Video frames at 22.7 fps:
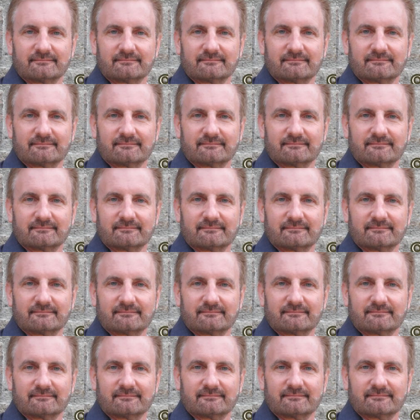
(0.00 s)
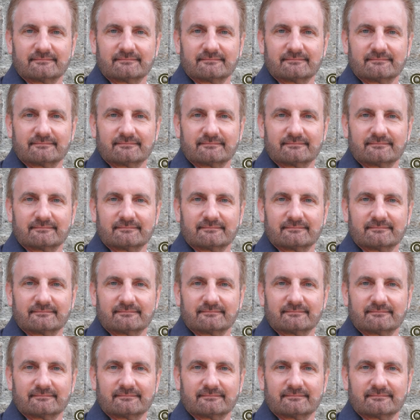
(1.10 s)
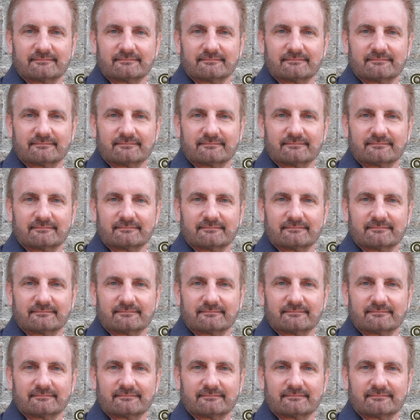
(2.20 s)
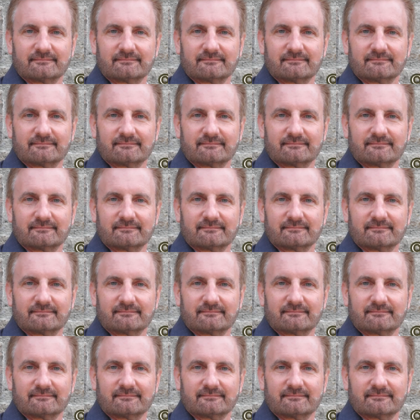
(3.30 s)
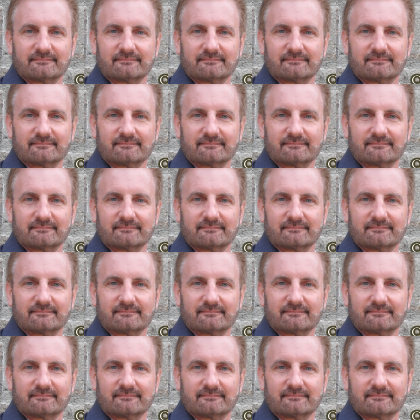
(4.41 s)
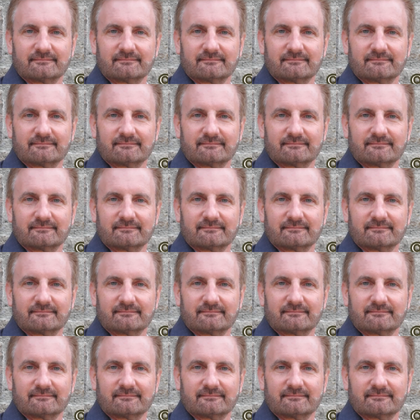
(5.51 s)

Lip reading: This is a still picture; no speech is visible.